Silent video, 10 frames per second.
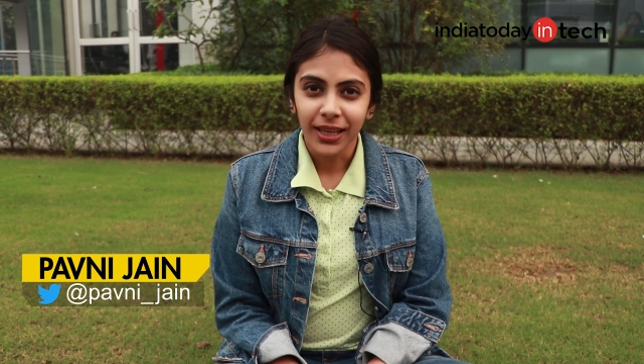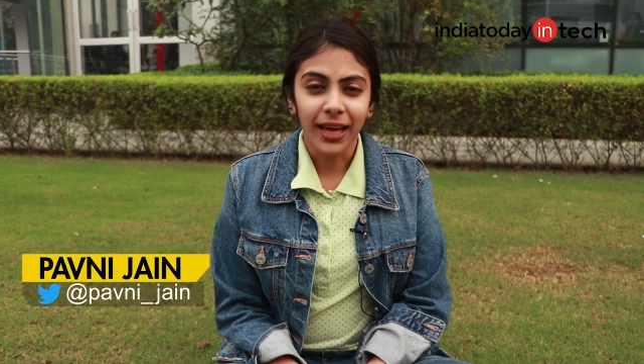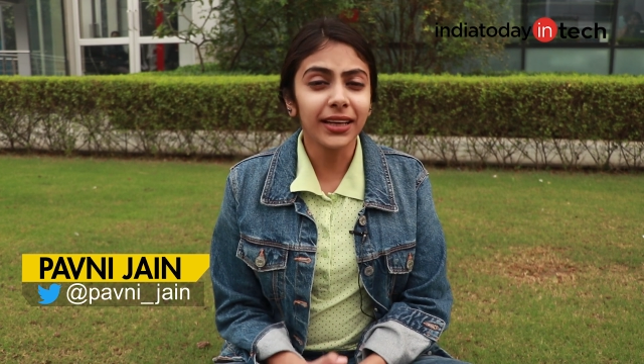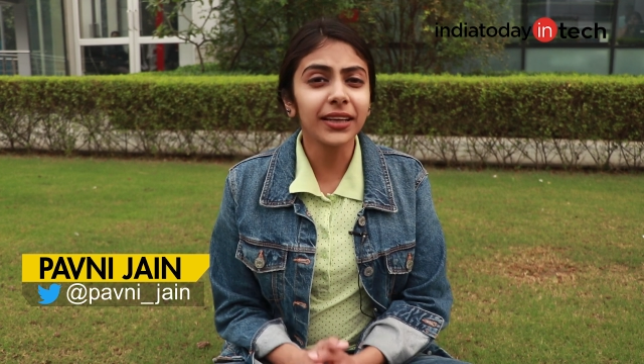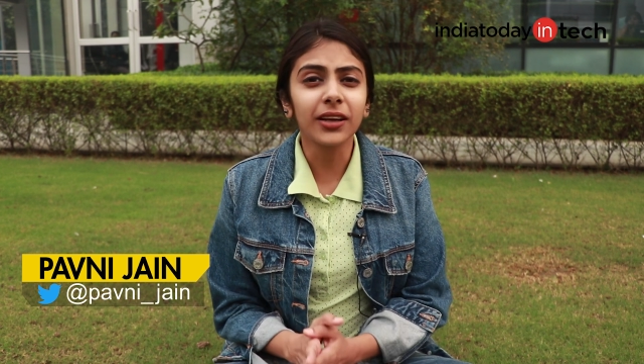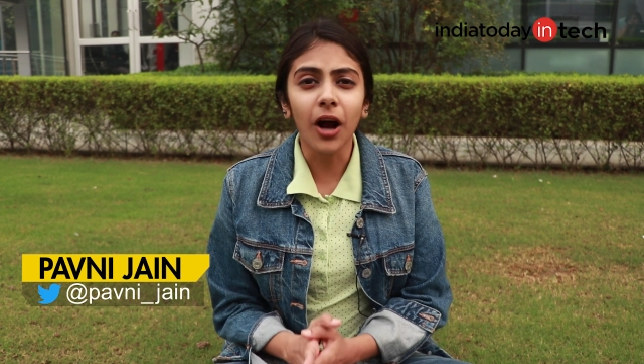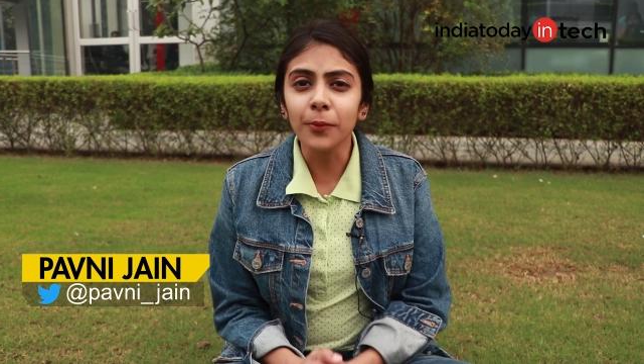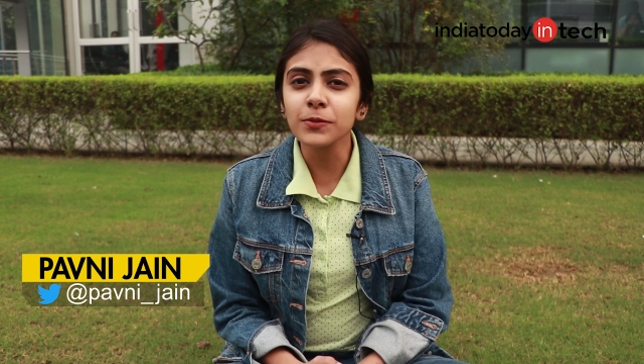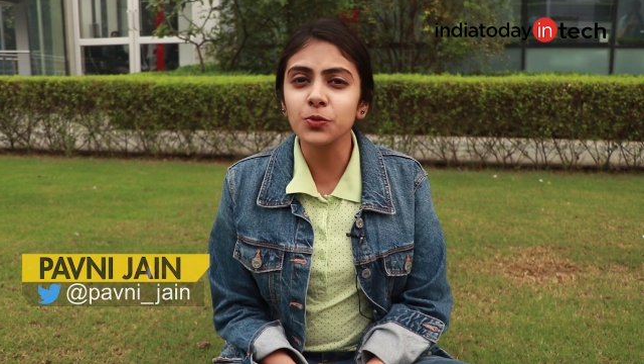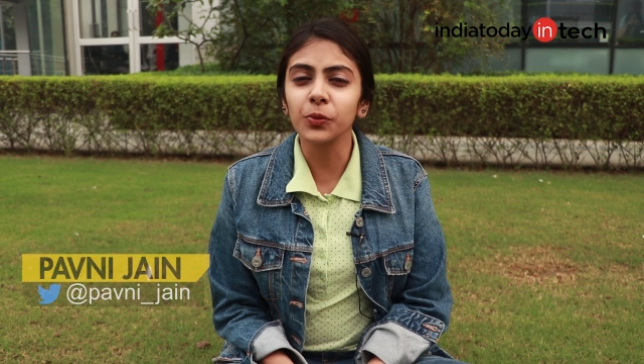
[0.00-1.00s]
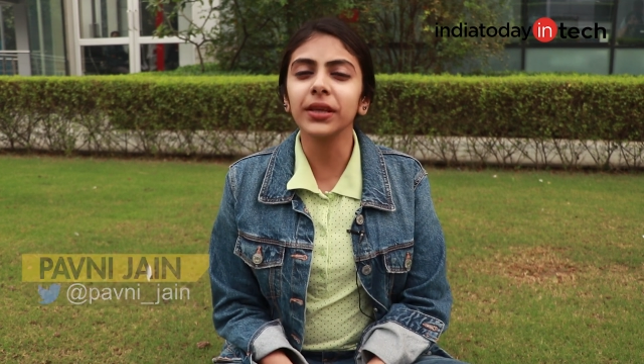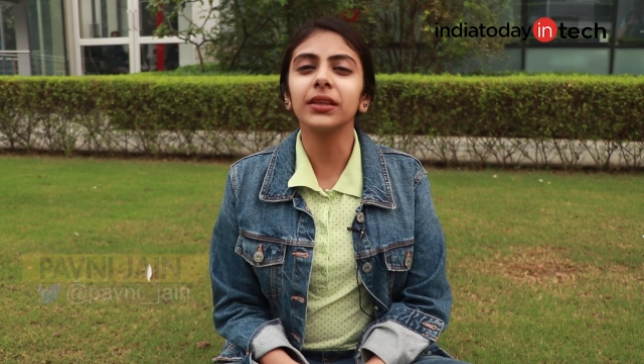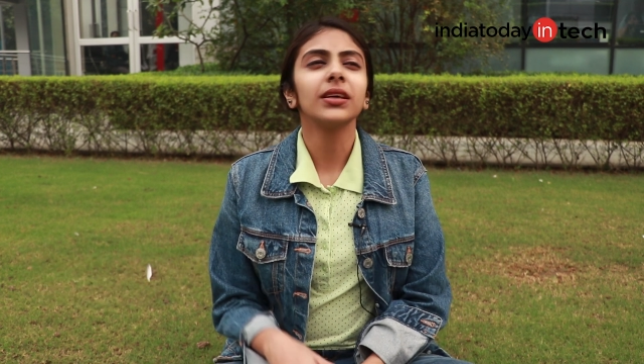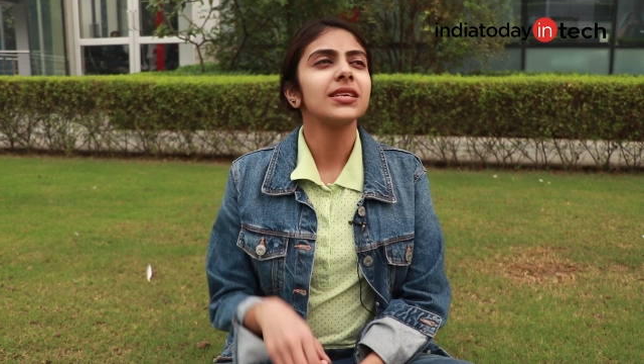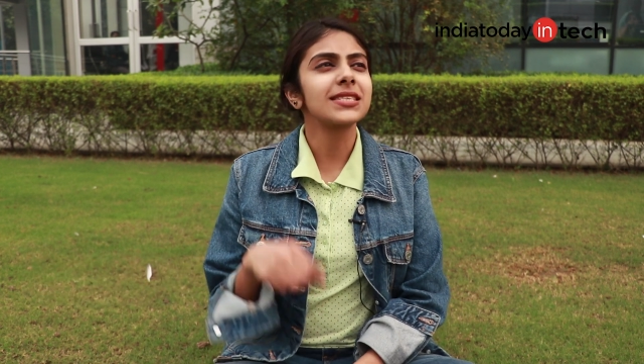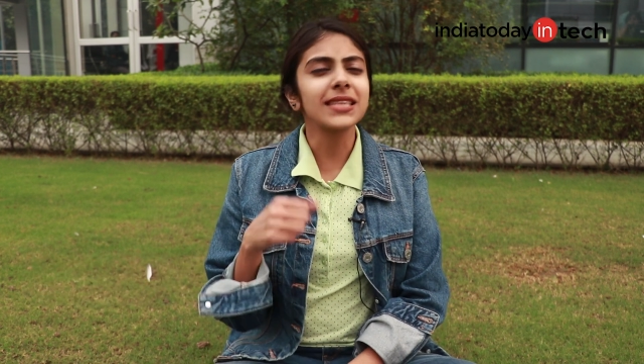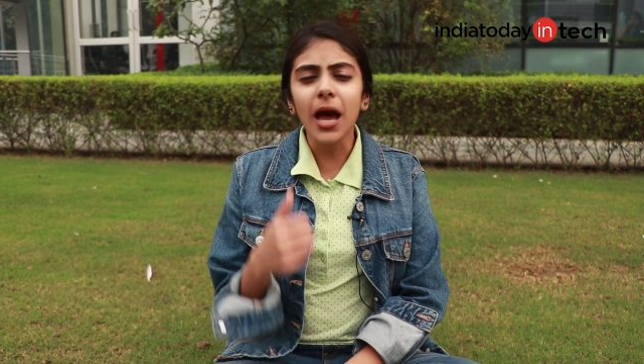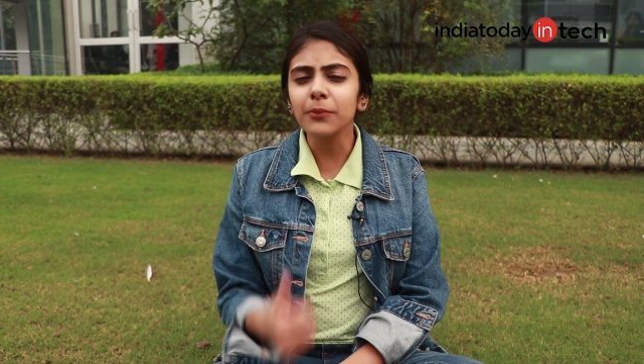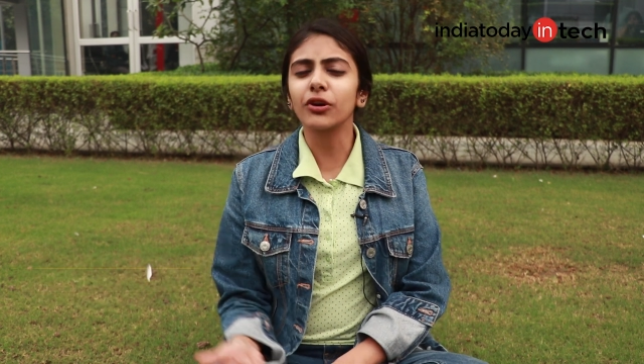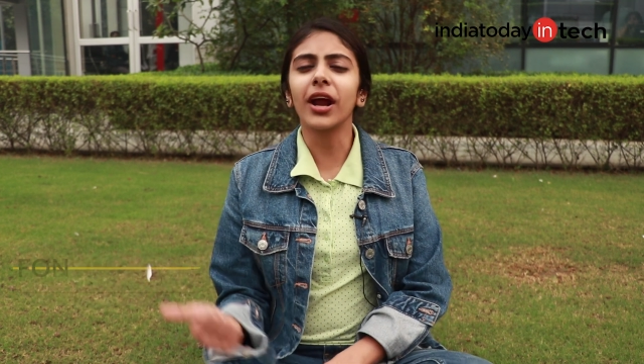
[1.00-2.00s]
and it comes with
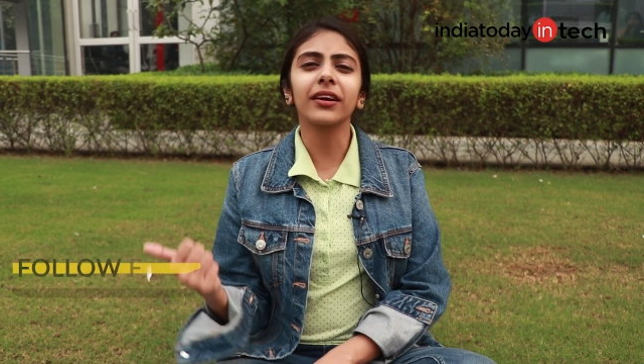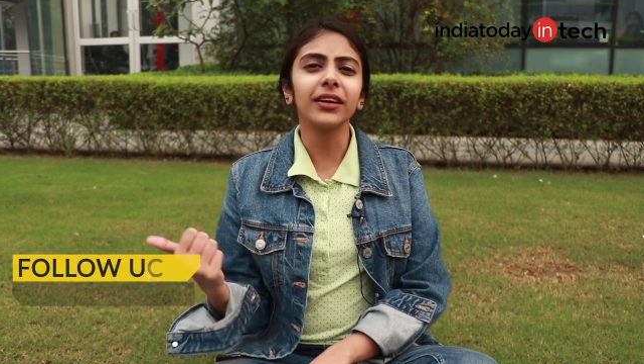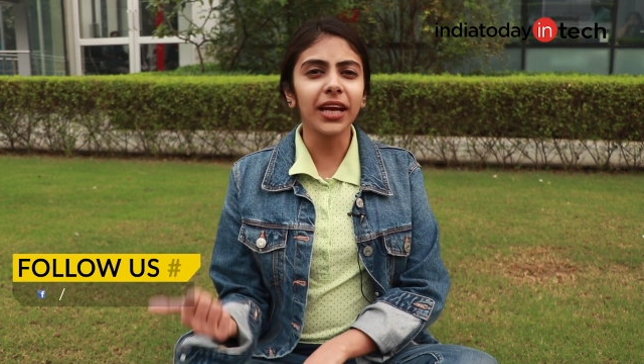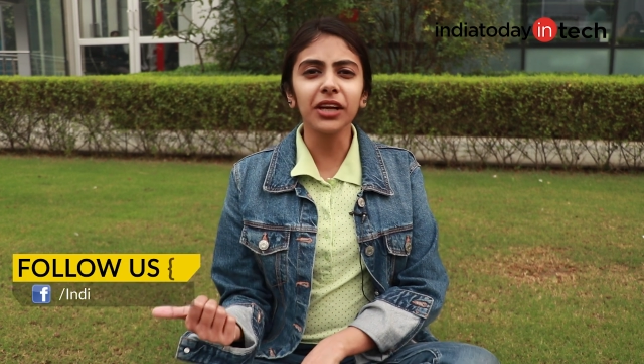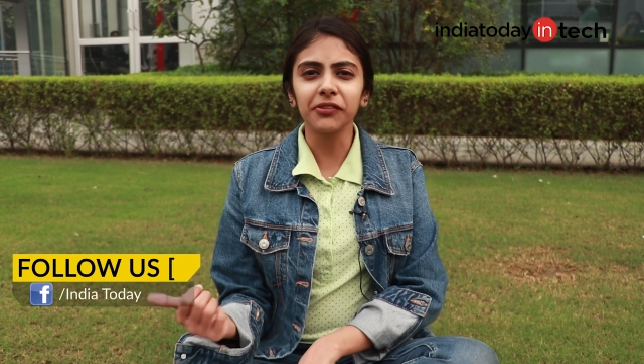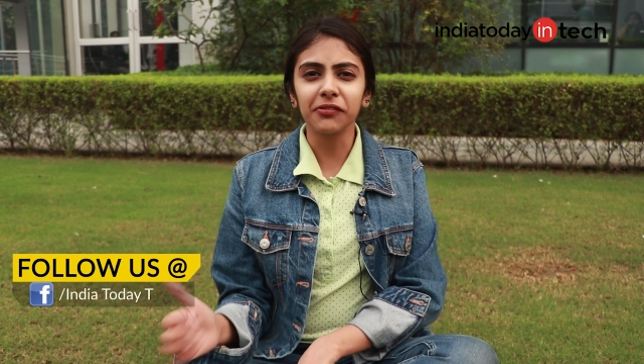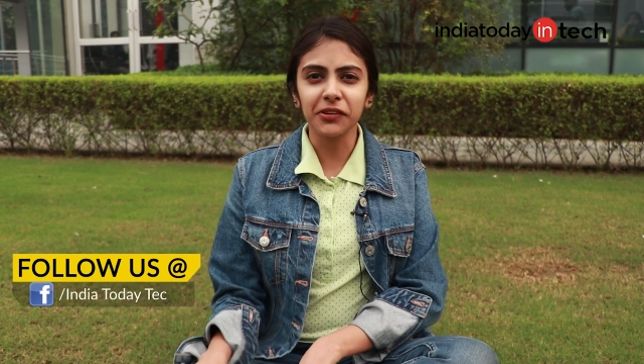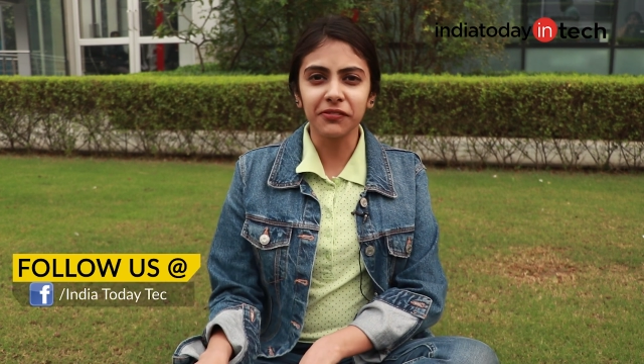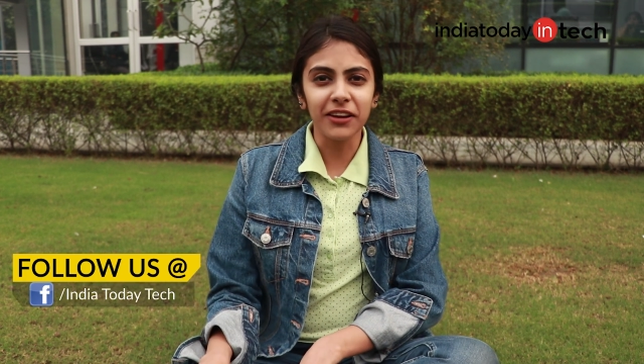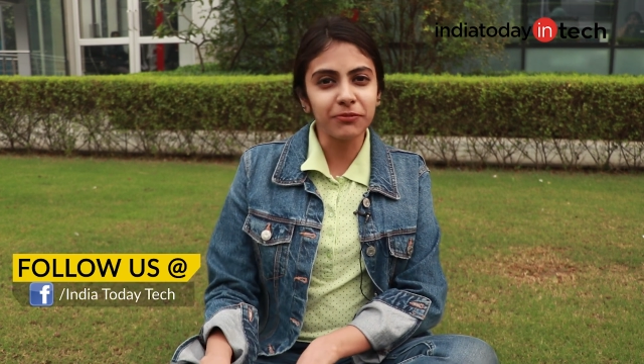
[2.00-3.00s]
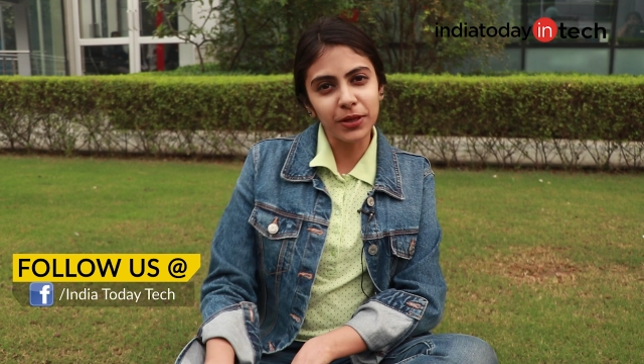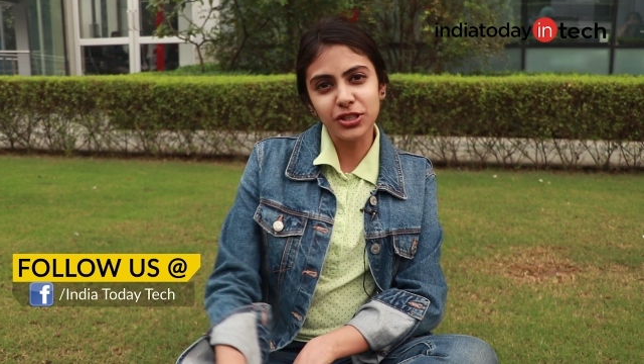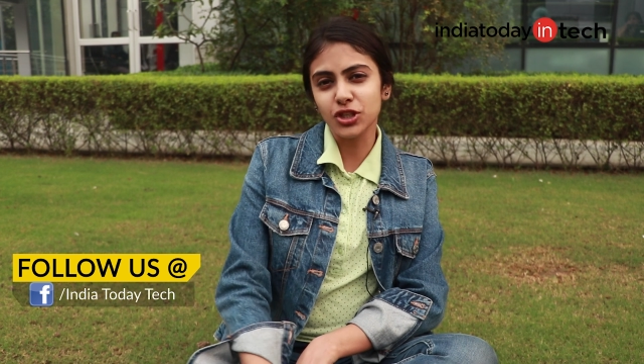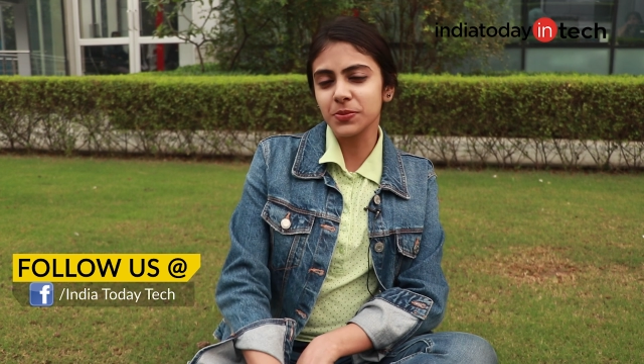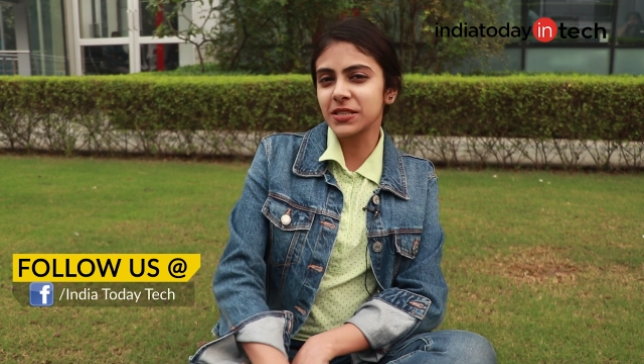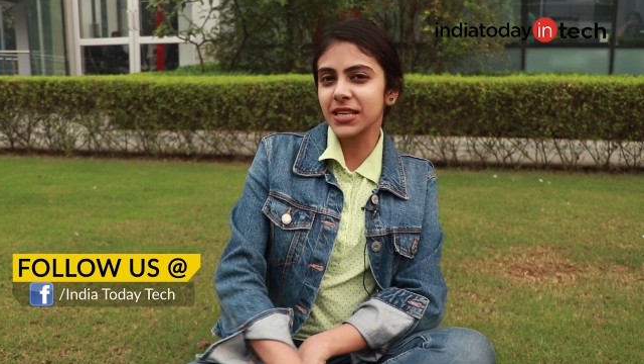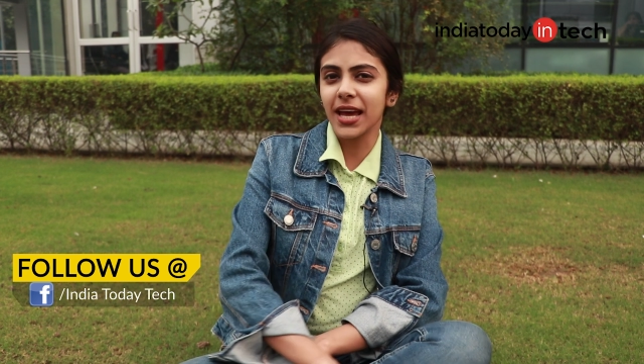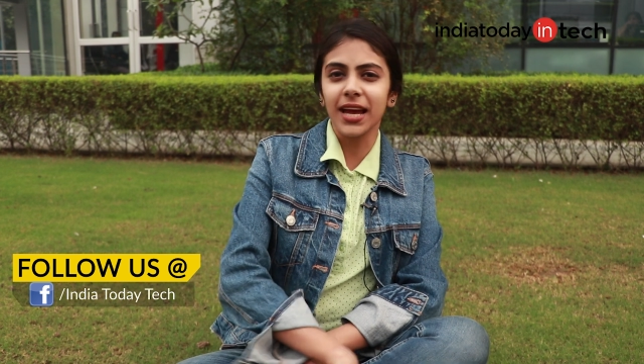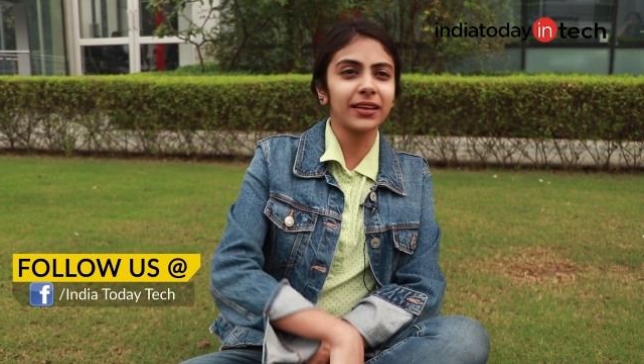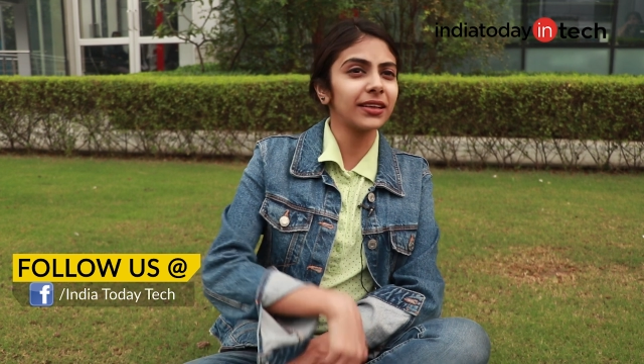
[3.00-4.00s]
Snapdragon 855 Plus chipset,